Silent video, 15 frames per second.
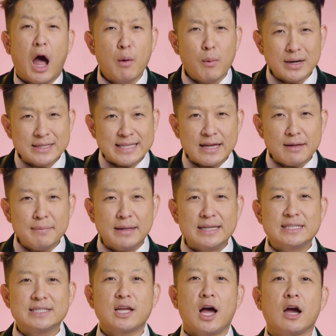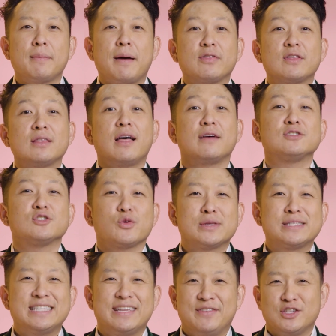I want to take a minute to talk about the Love
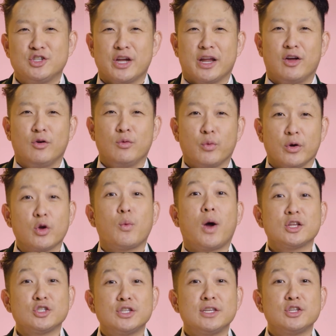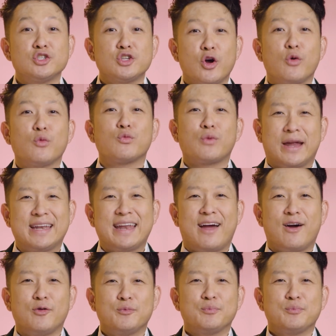Stories TV channel, where you're watching this show right now.